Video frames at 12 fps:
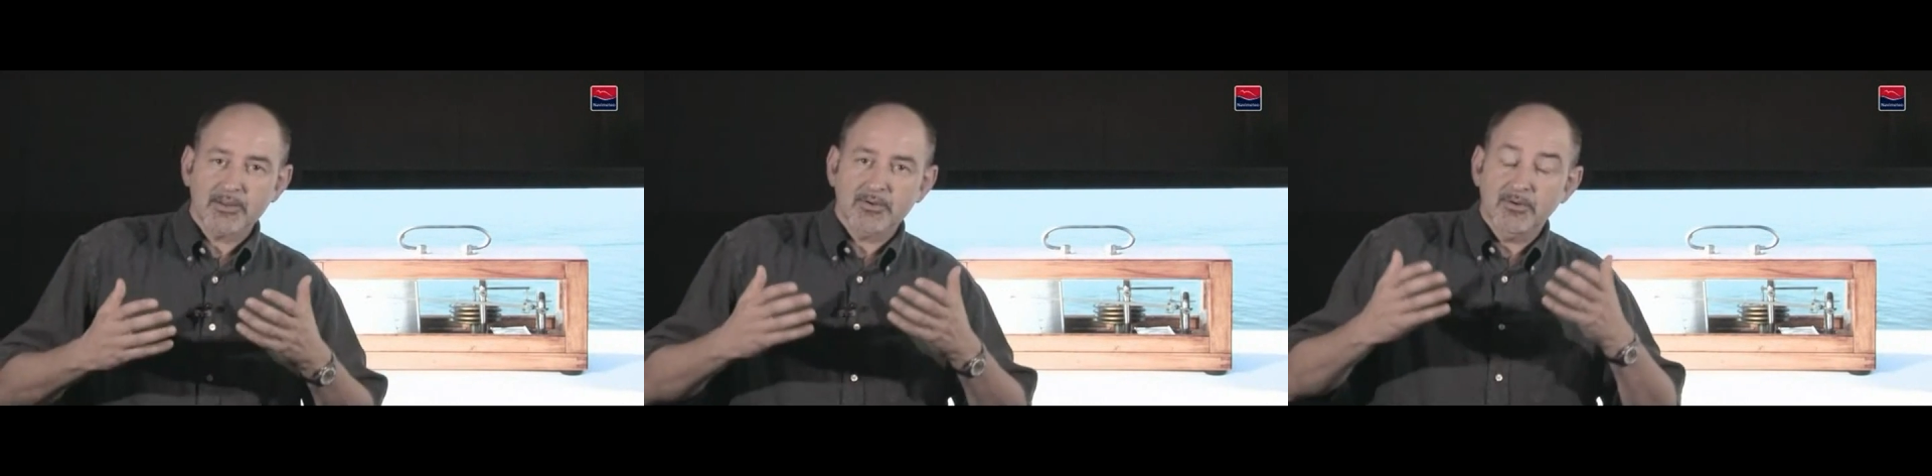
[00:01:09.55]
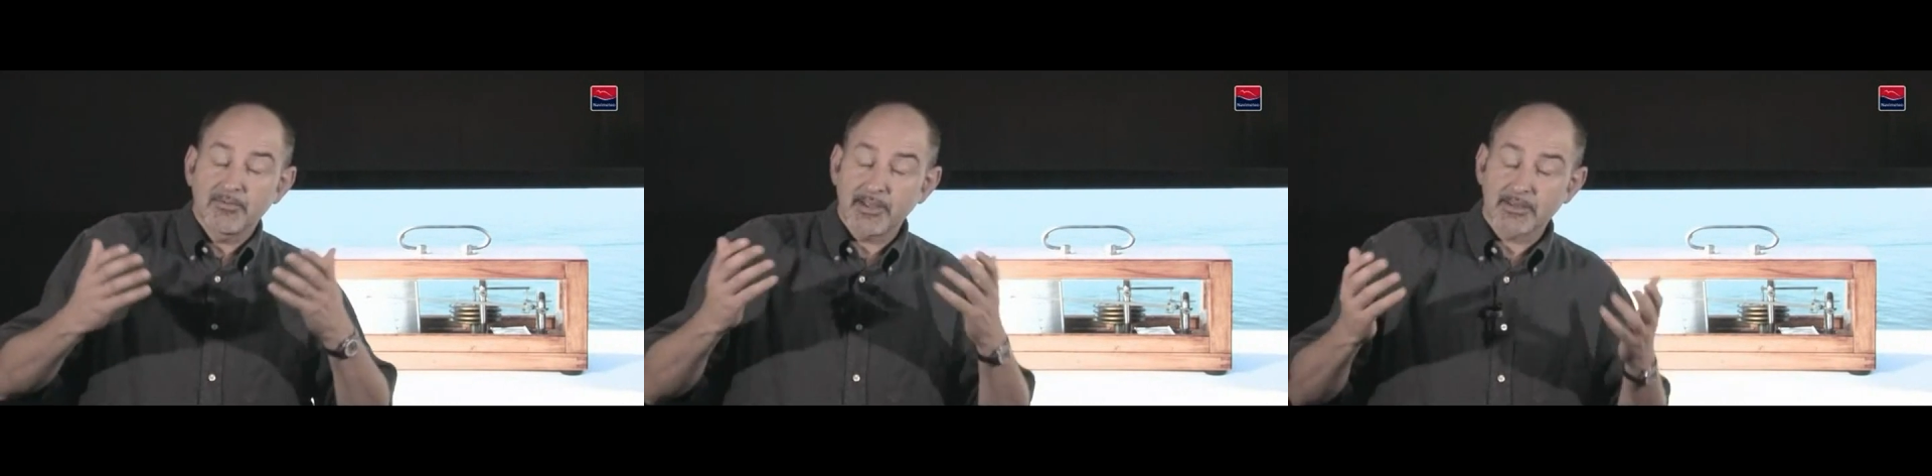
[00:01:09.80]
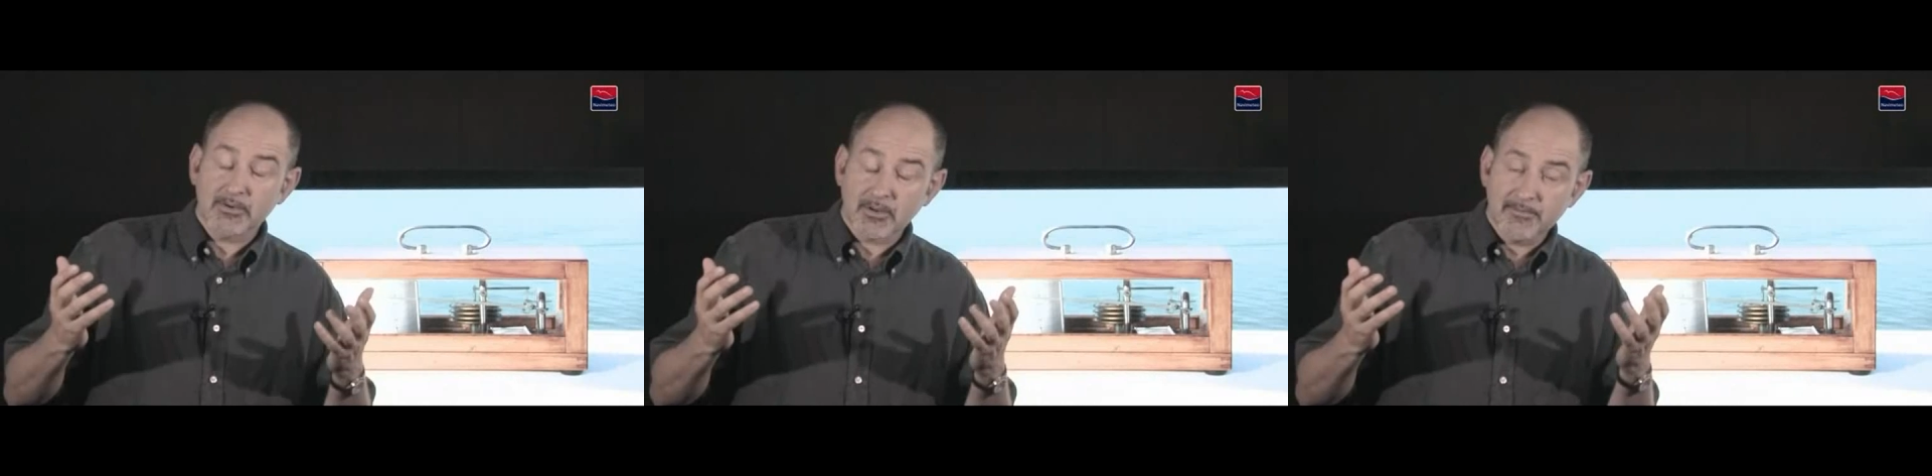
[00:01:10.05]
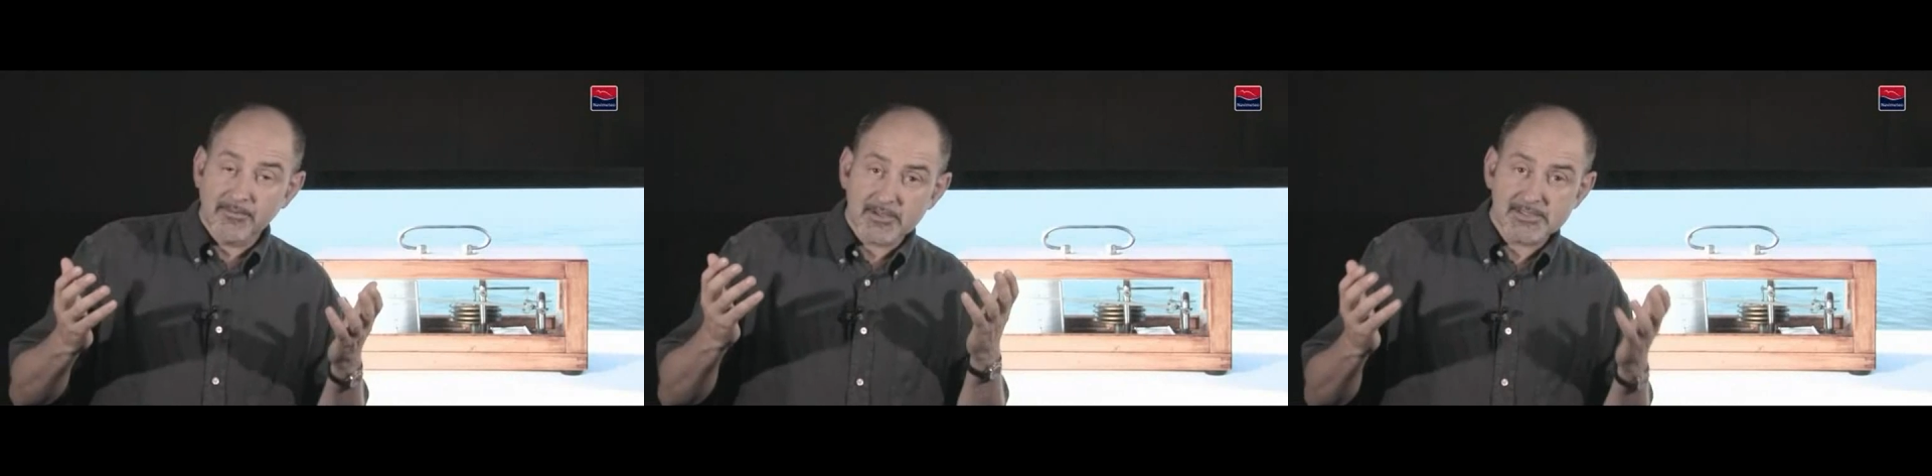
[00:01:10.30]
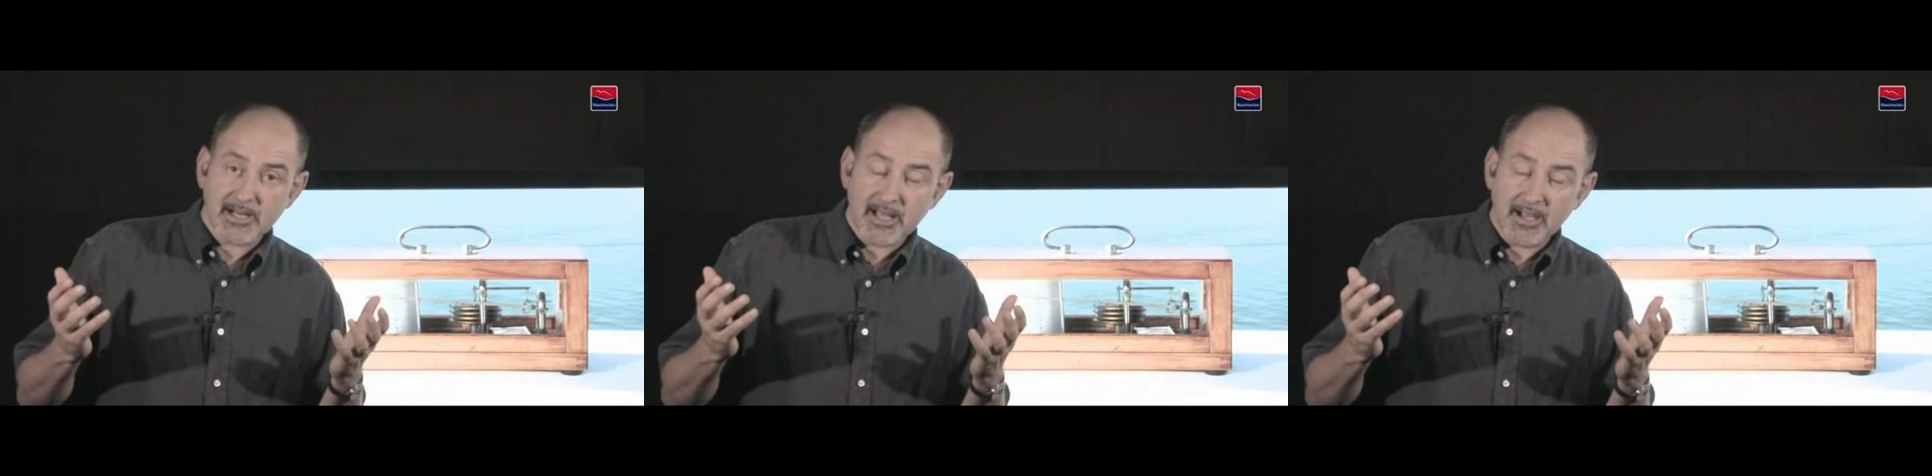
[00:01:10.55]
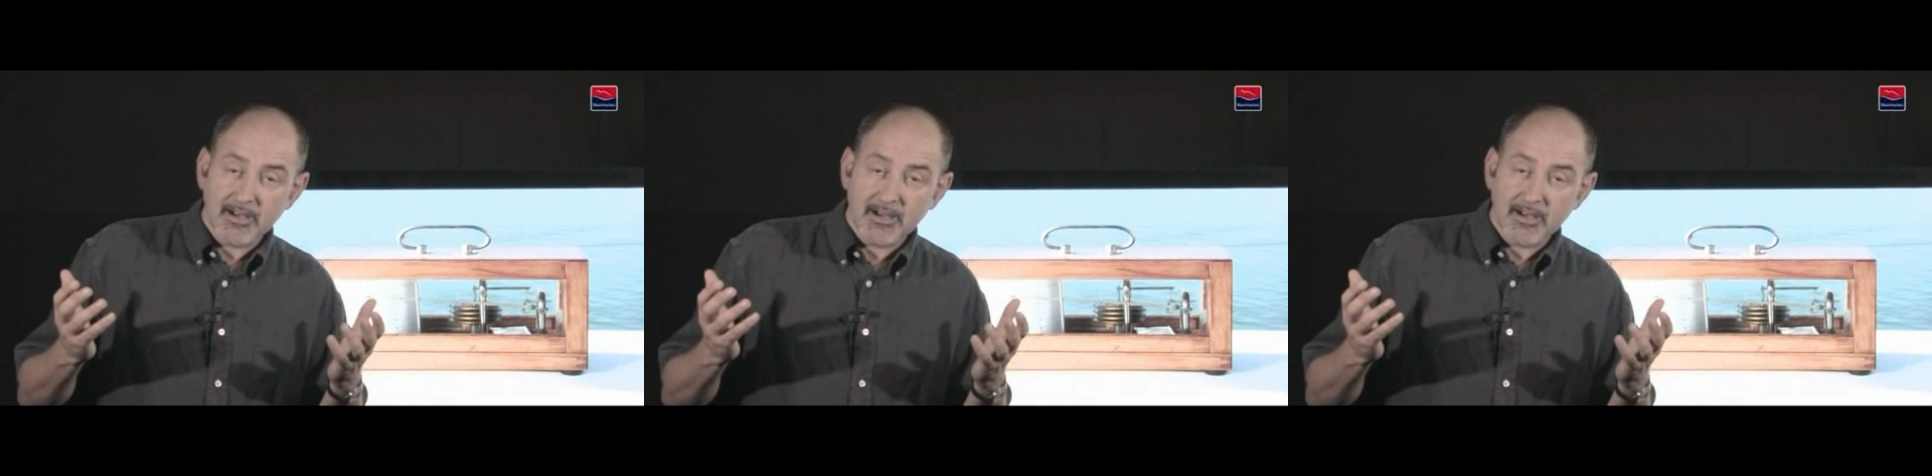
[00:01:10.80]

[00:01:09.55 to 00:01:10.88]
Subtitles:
was more used to the weather